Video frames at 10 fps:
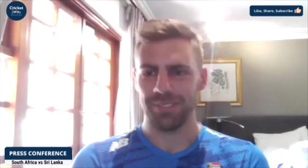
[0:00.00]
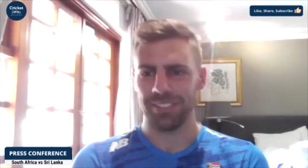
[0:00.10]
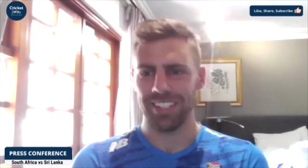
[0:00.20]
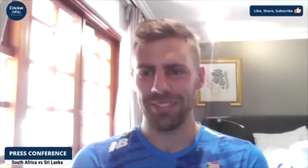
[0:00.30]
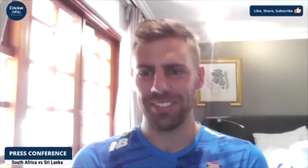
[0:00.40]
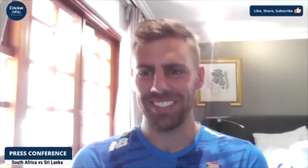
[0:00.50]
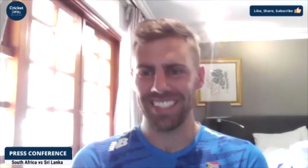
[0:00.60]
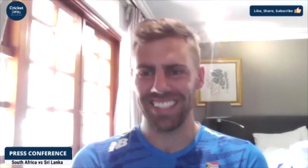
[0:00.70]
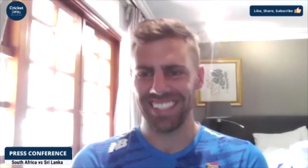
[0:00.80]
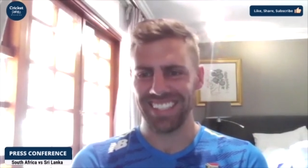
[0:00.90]
We'll have to
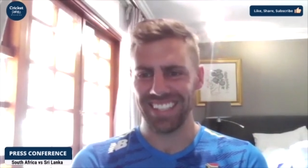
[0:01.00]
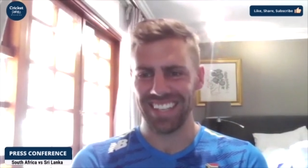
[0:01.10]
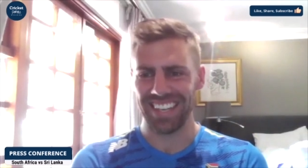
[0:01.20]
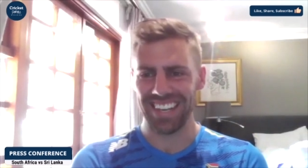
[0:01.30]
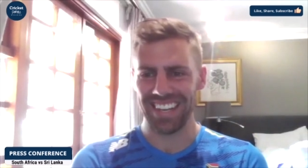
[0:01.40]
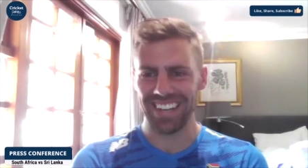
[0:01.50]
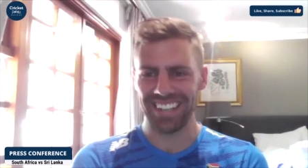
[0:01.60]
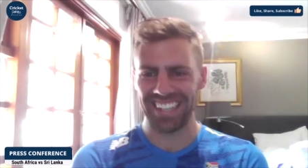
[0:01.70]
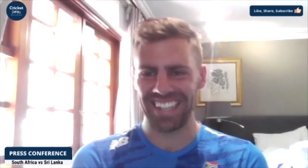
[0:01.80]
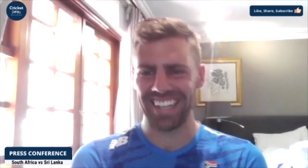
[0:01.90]
see. We'll
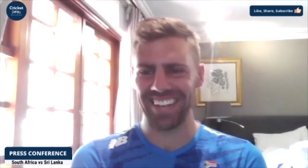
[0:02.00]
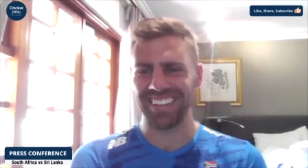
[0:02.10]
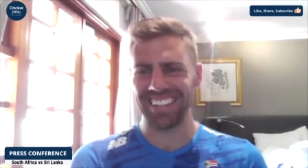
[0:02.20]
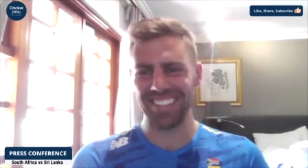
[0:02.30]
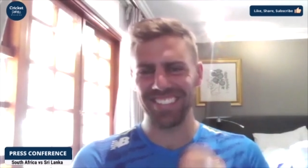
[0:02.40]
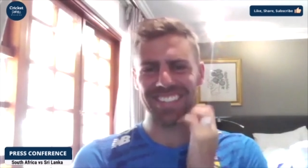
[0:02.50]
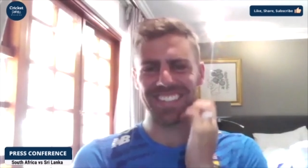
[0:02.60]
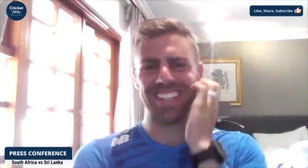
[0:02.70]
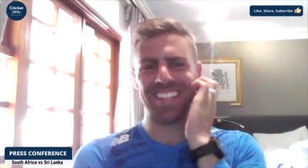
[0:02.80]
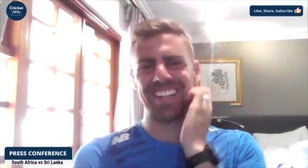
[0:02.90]
have to
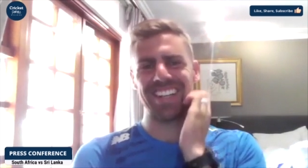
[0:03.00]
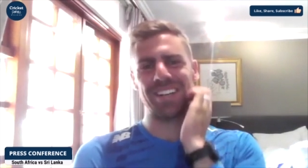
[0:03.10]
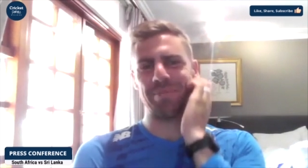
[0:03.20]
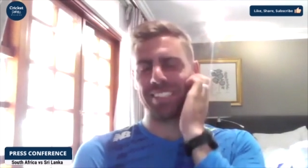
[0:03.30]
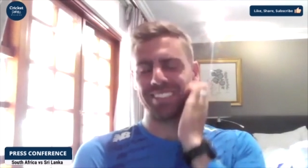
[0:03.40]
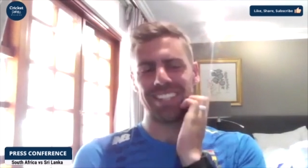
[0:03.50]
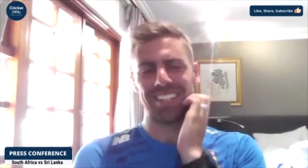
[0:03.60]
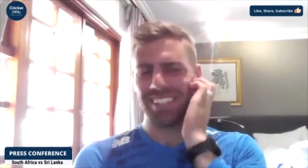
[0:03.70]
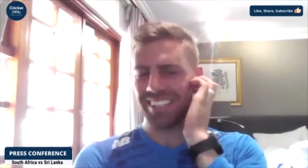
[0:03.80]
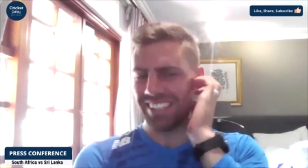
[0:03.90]
see.
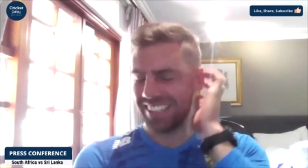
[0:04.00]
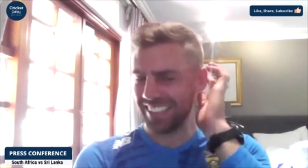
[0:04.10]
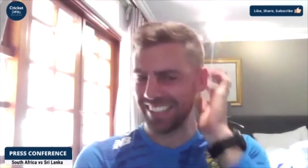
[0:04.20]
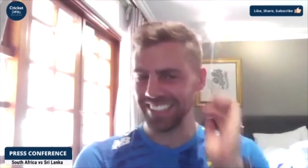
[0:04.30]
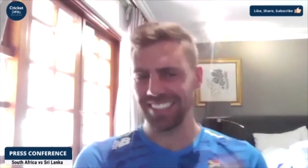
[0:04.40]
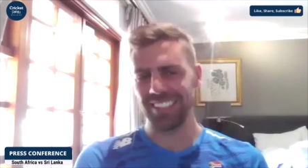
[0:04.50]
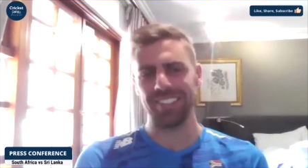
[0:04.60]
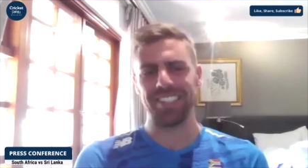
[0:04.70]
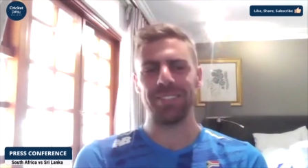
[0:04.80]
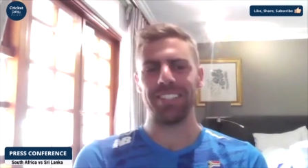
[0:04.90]
Like I said,
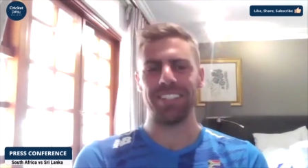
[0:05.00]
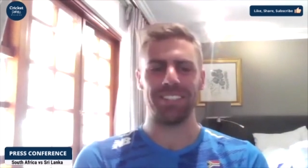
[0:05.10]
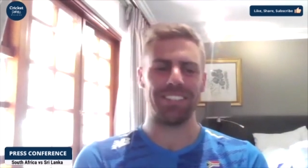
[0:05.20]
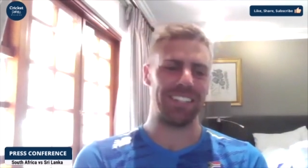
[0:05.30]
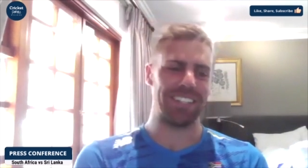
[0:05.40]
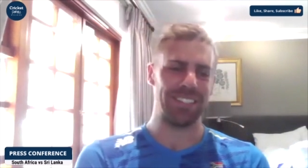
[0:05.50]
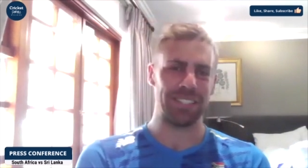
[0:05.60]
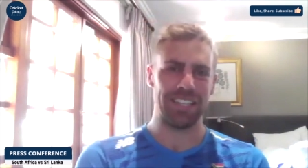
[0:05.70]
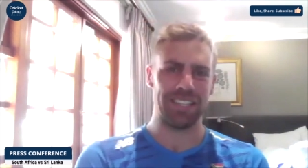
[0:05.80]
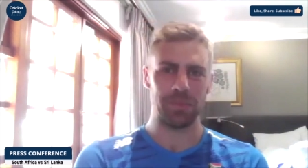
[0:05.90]
we are
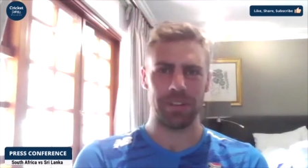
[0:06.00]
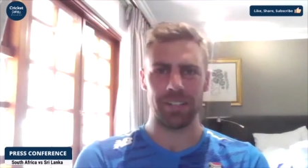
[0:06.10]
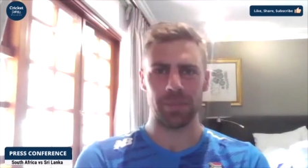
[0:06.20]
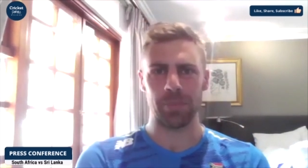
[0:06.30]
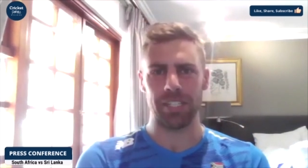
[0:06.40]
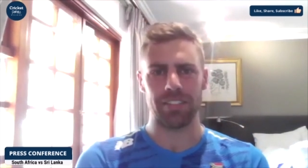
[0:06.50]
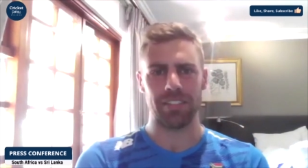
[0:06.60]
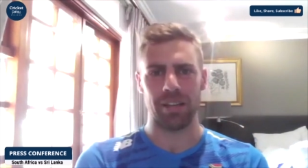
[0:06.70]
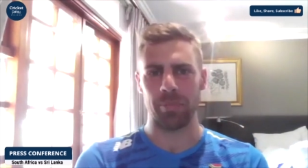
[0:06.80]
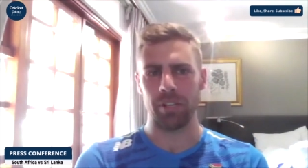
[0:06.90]
very inexperienced, but
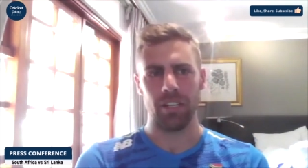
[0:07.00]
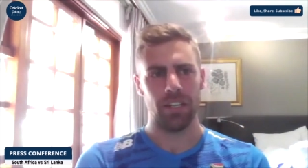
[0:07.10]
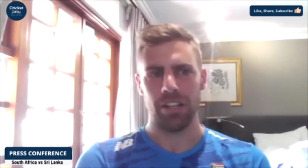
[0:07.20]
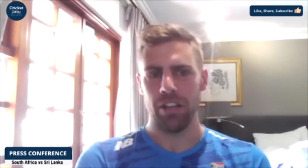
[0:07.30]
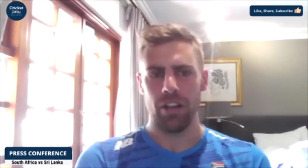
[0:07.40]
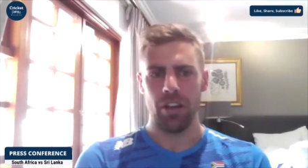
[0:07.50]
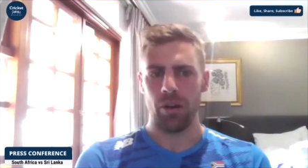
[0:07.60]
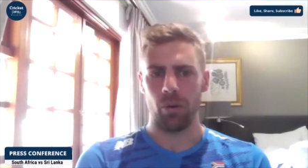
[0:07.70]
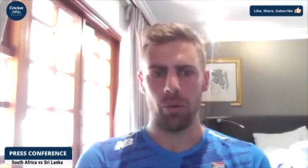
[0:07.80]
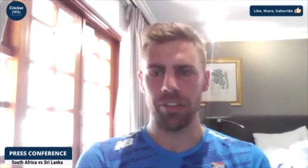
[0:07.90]

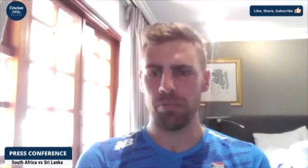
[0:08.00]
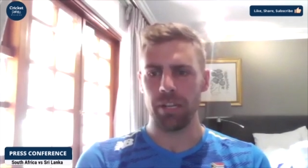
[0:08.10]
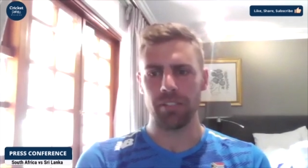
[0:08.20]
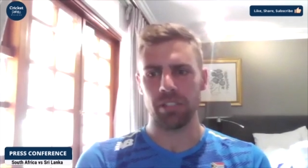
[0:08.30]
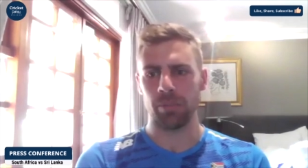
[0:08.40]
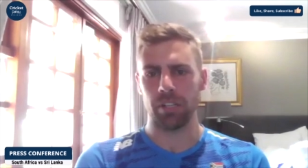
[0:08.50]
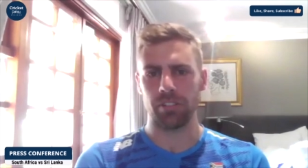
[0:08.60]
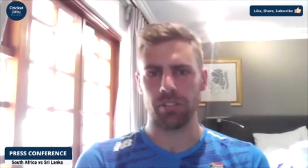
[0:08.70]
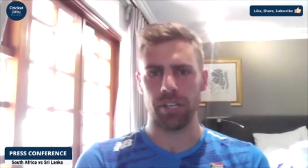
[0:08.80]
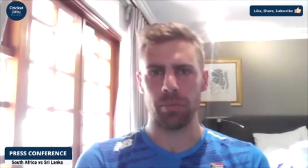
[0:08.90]
we've played so
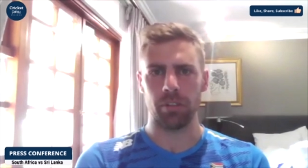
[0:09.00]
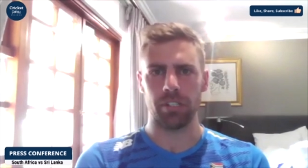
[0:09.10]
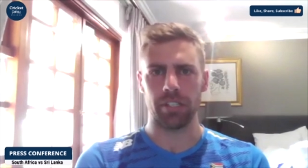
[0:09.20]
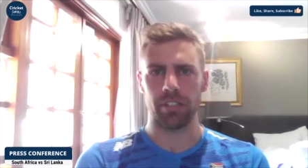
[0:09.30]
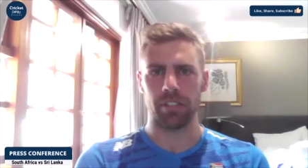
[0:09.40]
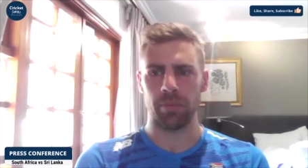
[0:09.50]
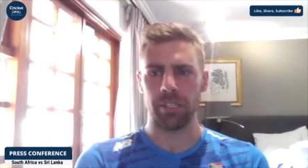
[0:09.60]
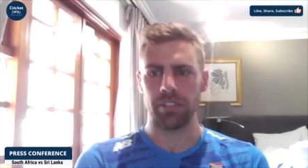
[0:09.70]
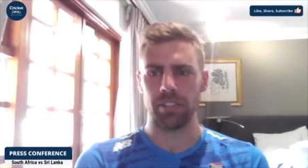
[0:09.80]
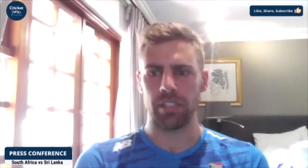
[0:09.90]
much red ball cricket
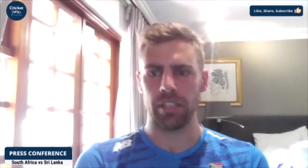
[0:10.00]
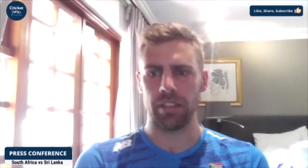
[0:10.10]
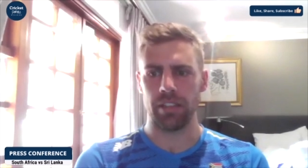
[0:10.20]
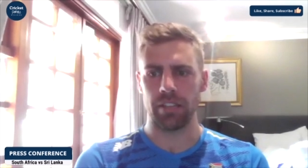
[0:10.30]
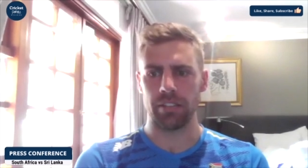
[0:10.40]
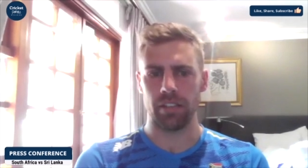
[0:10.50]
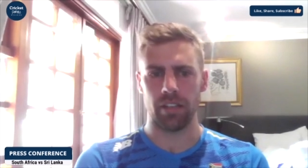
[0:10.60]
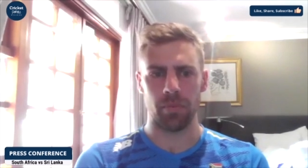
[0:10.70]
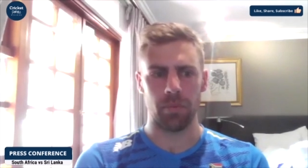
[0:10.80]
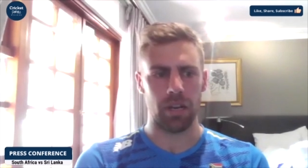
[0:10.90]
domestically that
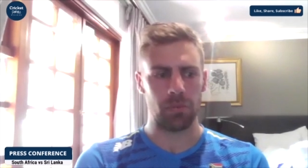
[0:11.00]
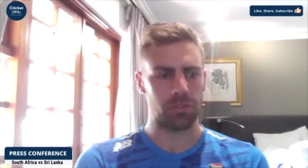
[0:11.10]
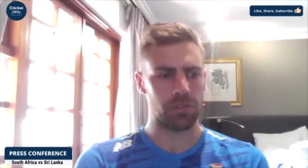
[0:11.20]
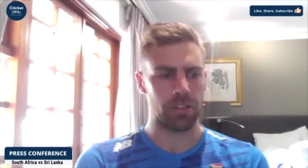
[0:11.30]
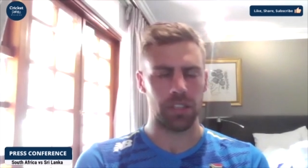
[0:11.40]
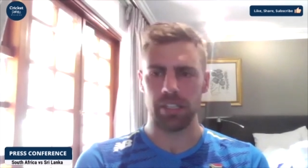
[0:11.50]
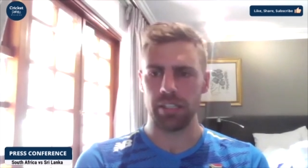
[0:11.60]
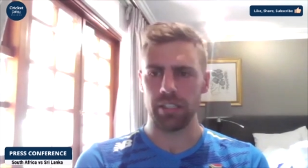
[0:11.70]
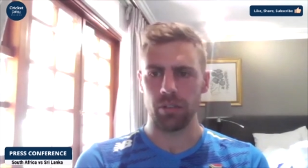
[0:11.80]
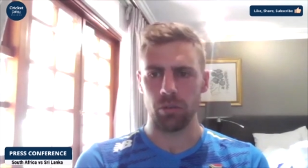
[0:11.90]
I'm sure
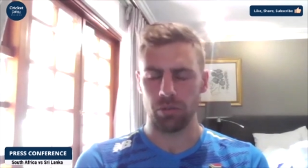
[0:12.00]
we